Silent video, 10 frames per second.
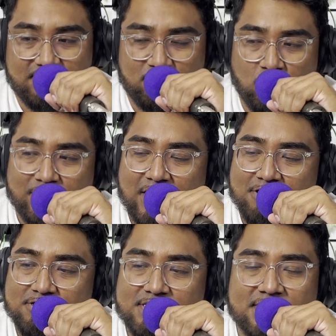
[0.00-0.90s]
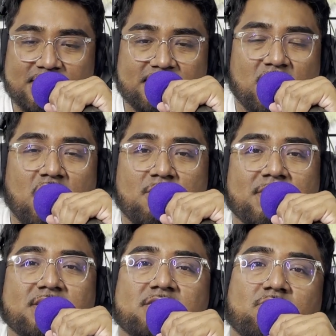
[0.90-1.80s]
Roland Garros is
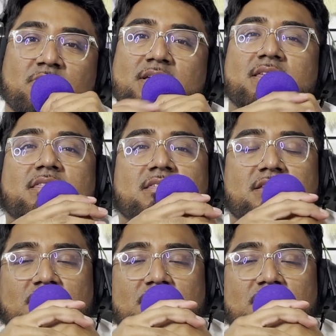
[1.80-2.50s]
synonymous with